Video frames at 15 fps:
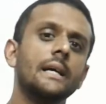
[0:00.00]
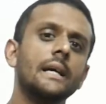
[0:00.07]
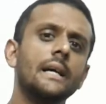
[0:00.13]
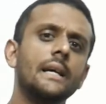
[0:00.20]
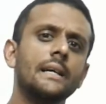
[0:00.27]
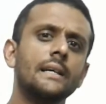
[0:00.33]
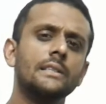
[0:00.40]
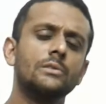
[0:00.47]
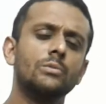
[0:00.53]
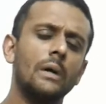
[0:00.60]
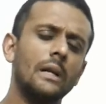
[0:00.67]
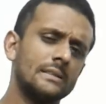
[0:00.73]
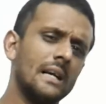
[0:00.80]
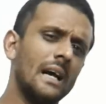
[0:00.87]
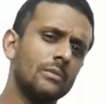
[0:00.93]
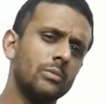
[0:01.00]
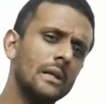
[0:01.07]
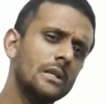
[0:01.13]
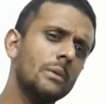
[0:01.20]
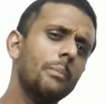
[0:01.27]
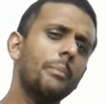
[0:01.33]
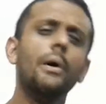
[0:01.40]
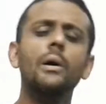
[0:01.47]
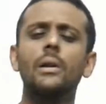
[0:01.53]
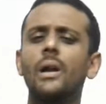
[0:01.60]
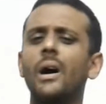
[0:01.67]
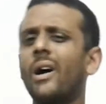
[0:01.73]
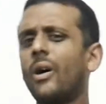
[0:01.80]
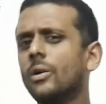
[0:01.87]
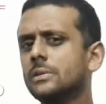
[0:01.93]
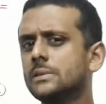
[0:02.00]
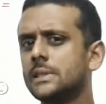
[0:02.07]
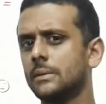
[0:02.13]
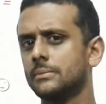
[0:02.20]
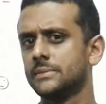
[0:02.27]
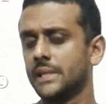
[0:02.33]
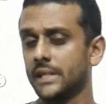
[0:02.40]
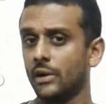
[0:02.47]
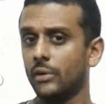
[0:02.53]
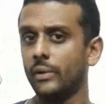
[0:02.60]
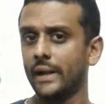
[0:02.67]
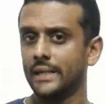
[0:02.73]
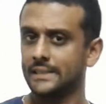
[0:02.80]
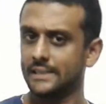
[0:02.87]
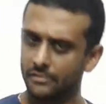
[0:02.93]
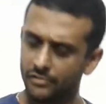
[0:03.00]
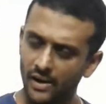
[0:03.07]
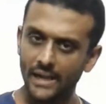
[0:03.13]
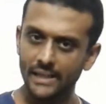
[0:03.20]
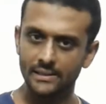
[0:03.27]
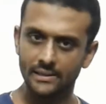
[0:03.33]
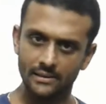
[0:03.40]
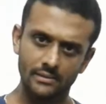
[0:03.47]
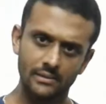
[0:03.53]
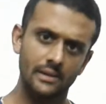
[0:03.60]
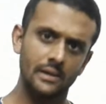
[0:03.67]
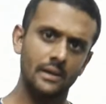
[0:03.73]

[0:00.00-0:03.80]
is that when you pull out something, you already divided.